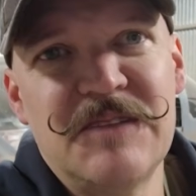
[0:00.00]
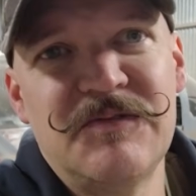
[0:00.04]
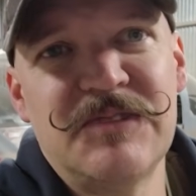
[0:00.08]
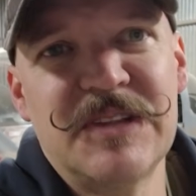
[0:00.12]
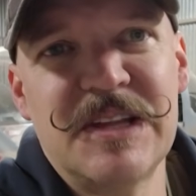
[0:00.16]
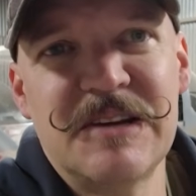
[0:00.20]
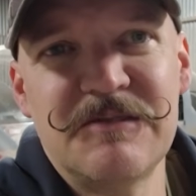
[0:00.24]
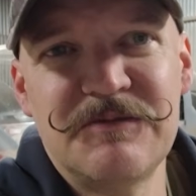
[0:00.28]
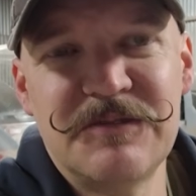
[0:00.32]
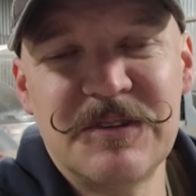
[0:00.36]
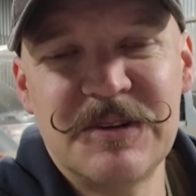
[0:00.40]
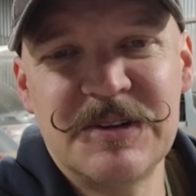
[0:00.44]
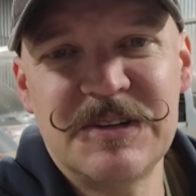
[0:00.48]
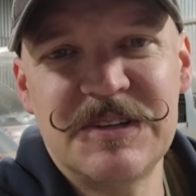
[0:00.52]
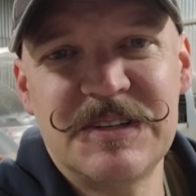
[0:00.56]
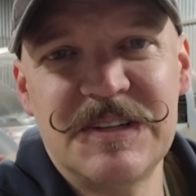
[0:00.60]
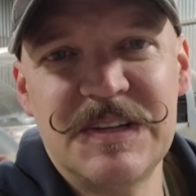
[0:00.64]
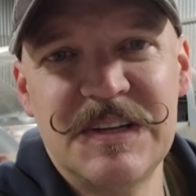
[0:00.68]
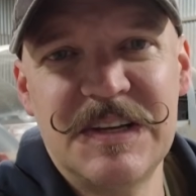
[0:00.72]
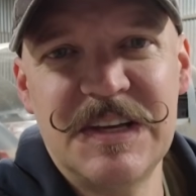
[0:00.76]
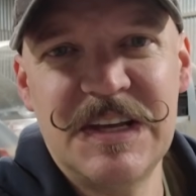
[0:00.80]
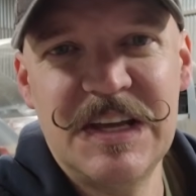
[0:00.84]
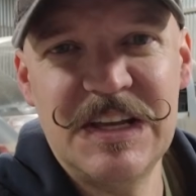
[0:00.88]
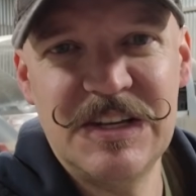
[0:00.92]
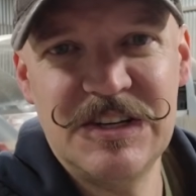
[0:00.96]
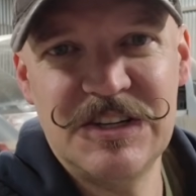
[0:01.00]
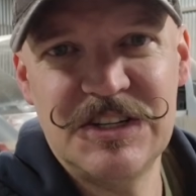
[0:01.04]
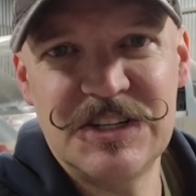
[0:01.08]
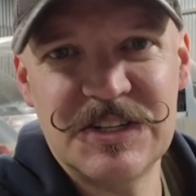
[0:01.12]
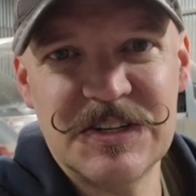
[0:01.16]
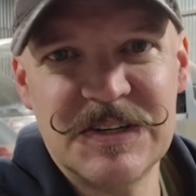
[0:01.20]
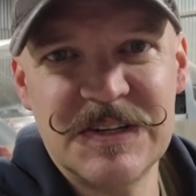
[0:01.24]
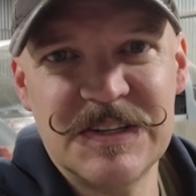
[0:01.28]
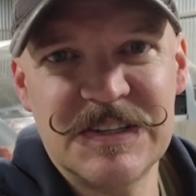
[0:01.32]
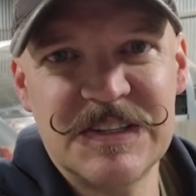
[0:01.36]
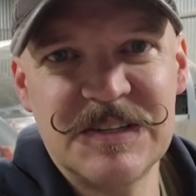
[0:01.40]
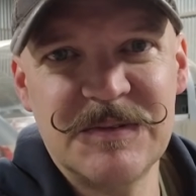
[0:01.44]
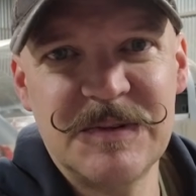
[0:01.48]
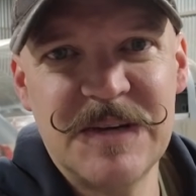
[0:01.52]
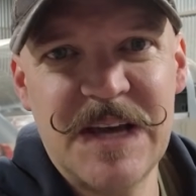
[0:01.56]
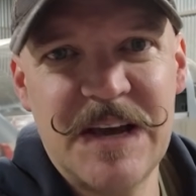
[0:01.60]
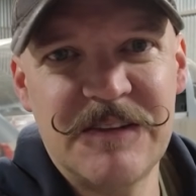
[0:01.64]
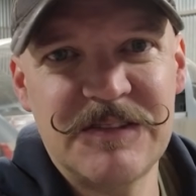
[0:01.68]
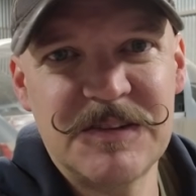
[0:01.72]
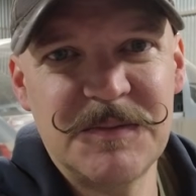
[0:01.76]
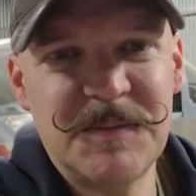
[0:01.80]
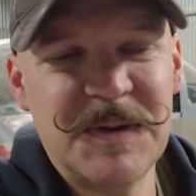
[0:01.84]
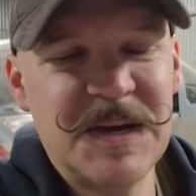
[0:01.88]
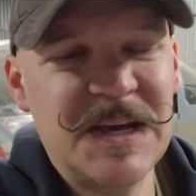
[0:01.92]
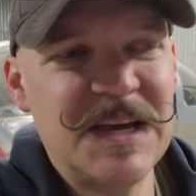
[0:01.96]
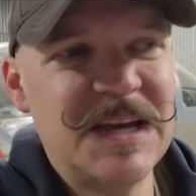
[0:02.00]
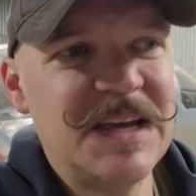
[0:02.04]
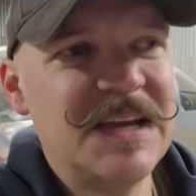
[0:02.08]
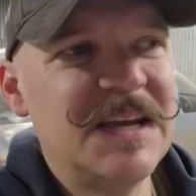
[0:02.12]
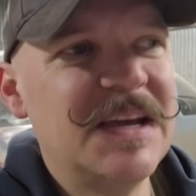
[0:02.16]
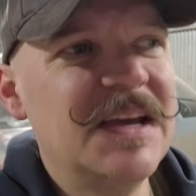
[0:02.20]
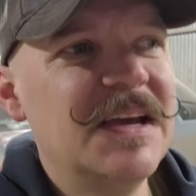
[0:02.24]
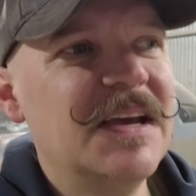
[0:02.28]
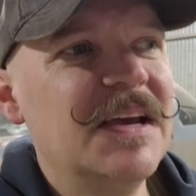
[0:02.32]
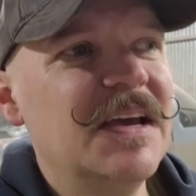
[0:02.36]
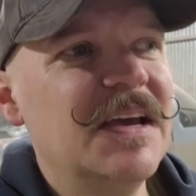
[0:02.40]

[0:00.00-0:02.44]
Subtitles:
for that first insurance that we have to pay,